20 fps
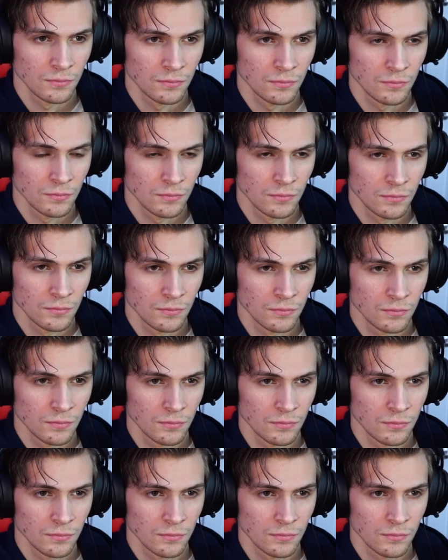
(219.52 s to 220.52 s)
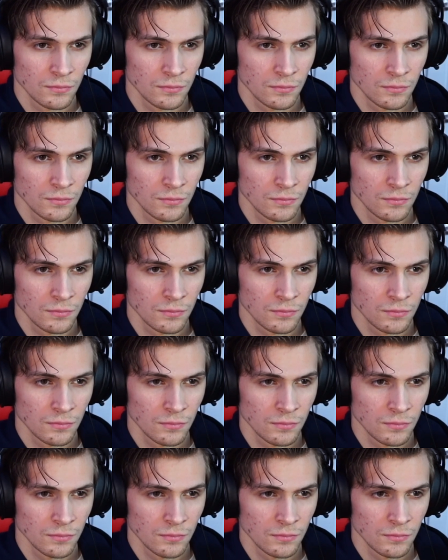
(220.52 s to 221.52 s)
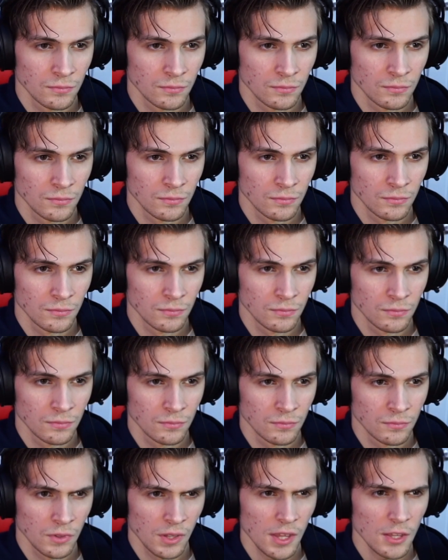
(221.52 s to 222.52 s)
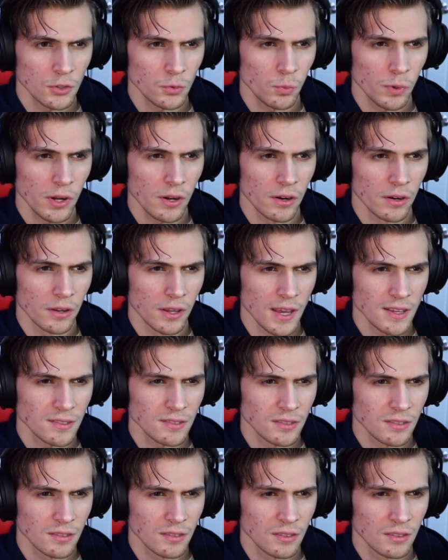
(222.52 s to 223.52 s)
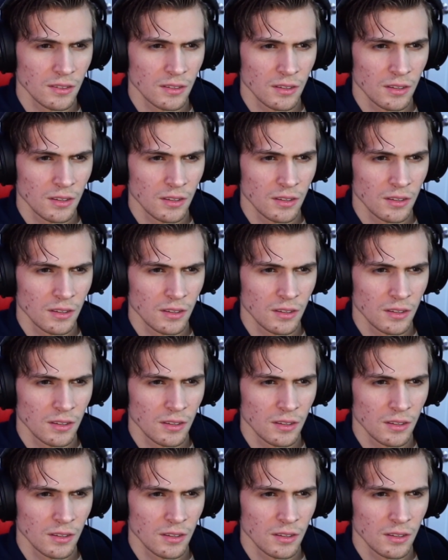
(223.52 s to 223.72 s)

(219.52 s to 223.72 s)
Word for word: know I look different. Why do you? Yeah, that's weird. He has